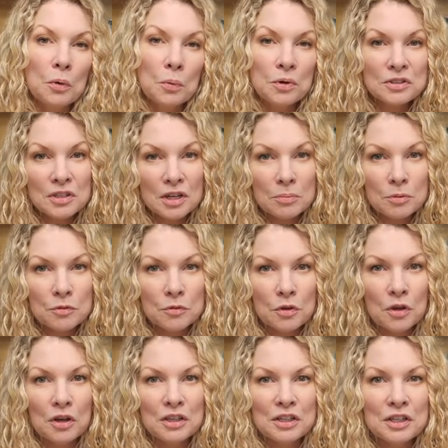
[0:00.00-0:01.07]
what type of
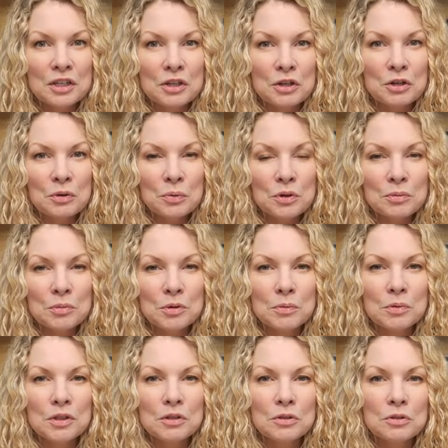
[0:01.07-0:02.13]
vlogging
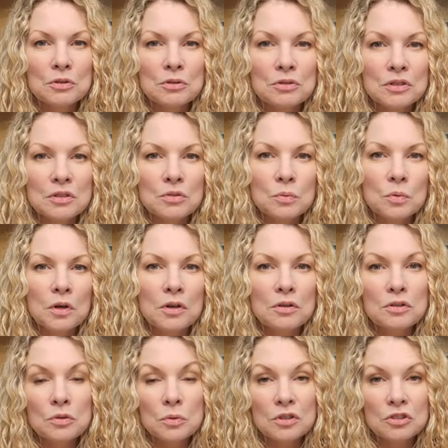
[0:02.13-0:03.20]
equipment we use, as well
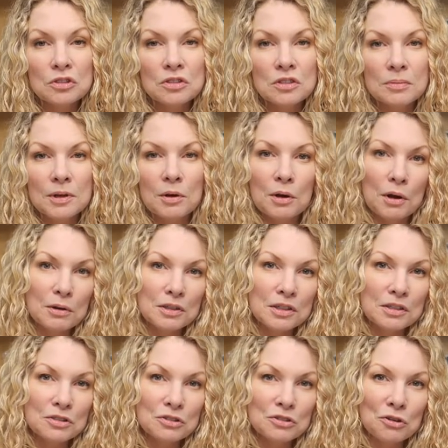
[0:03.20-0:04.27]
as questions about how to
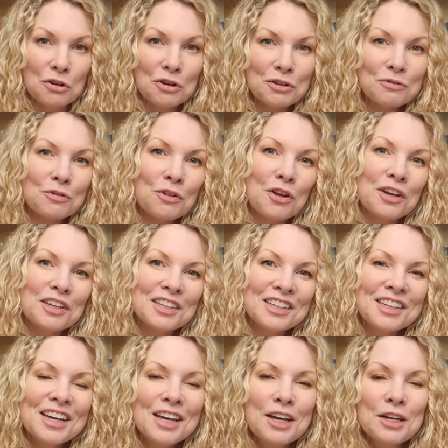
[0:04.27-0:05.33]
get started
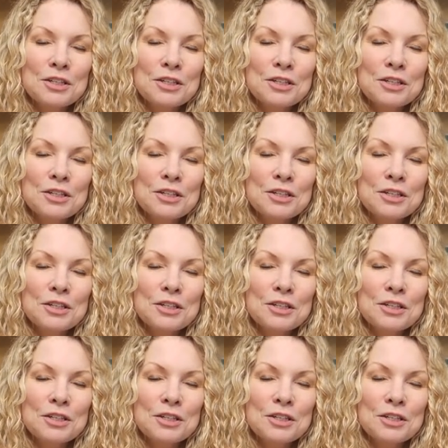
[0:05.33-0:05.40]
vlogging.